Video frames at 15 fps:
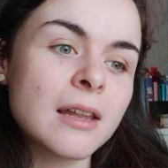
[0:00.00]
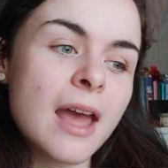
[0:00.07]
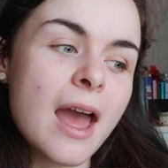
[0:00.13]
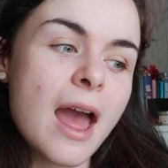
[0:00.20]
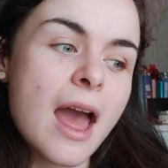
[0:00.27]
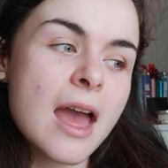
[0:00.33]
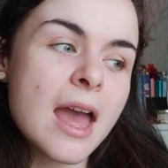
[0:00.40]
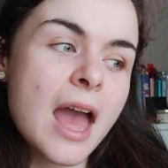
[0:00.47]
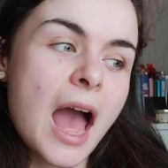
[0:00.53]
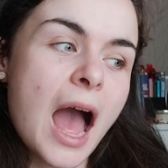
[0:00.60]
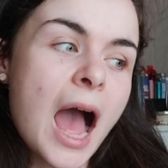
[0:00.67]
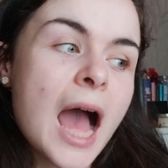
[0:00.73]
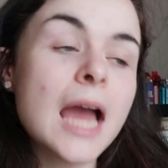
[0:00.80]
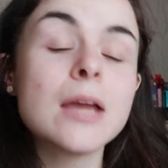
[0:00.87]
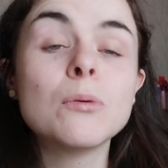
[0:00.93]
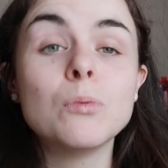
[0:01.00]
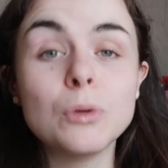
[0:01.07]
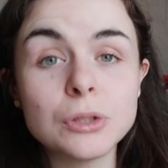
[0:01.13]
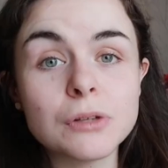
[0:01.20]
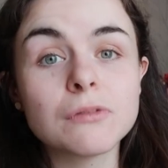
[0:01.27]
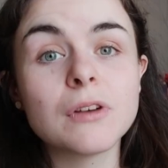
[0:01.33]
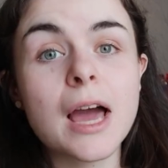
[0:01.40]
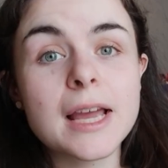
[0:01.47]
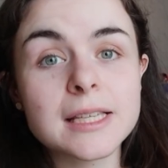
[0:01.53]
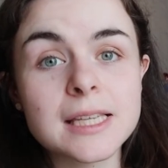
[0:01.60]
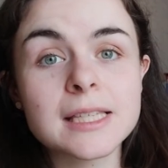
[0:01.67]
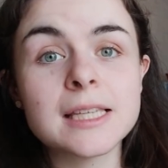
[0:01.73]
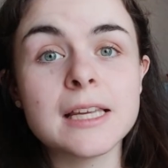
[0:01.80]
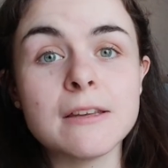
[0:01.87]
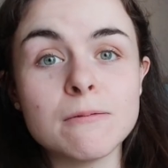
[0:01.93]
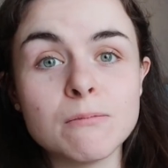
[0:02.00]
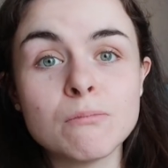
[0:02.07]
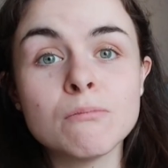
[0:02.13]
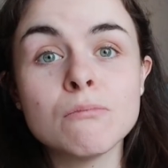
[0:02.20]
that I would have liked to see